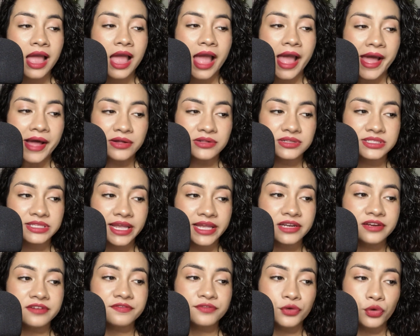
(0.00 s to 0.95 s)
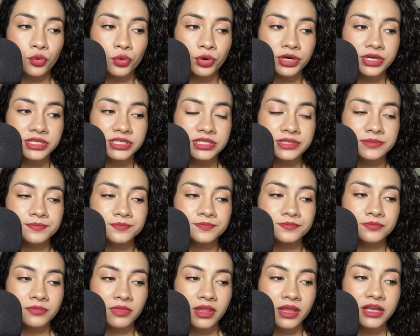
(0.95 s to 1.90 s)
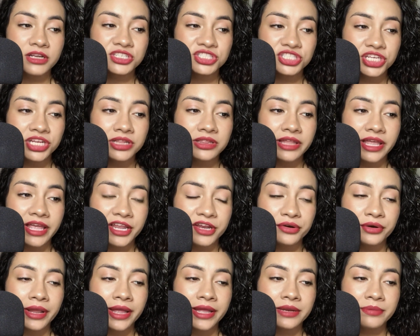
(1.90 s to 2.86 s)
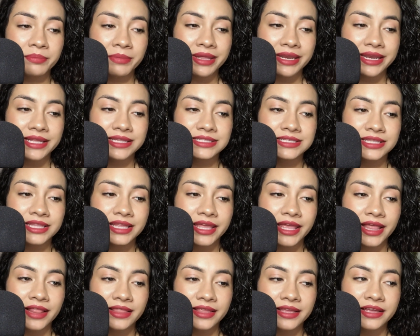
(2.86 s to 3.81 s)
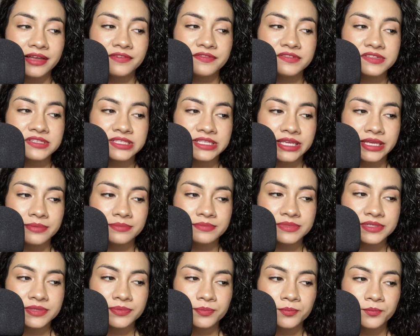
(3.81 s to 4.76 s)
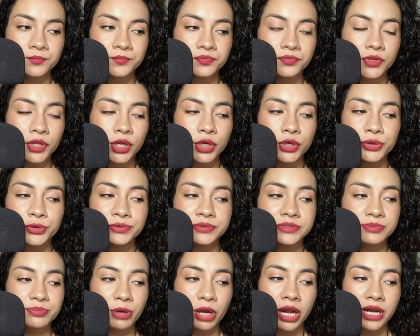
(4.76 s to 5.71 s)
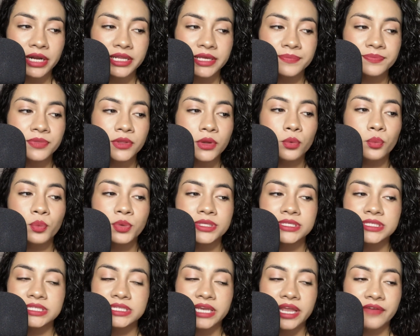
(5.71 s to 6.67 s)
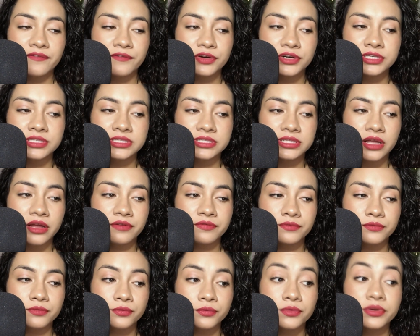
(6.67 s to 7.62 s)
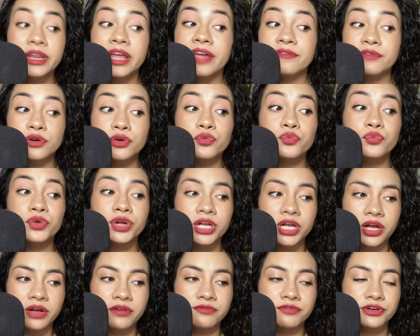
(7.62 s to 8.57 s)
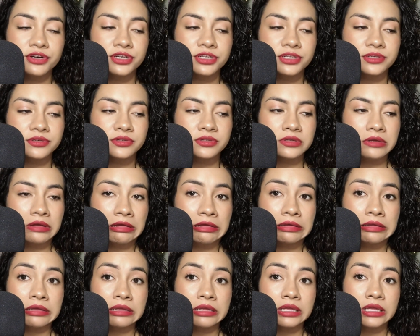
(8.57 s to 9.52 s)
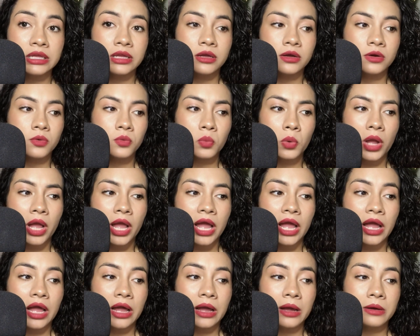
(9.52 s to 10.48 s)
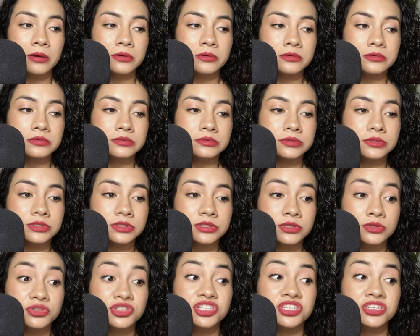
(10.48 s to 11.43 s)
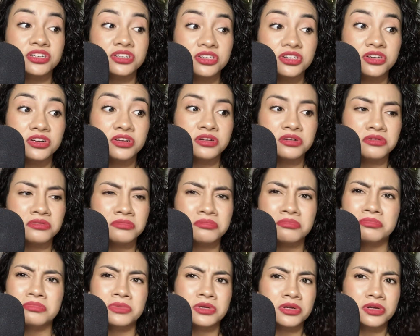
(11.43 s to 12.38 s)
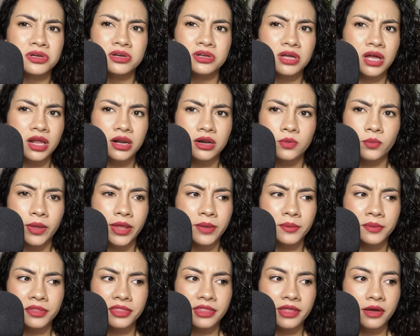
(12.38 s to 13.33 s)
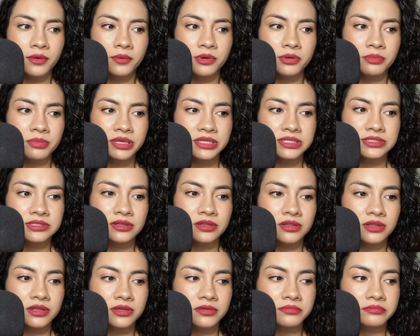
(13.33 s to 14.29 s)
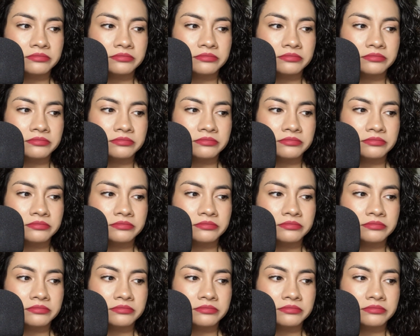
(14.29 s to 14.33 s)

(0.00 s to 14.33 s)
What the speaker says: Outside of court, she later admitted to the killing of Sims, whose body was never recovered. Wow. So she could have got away with that one, basically.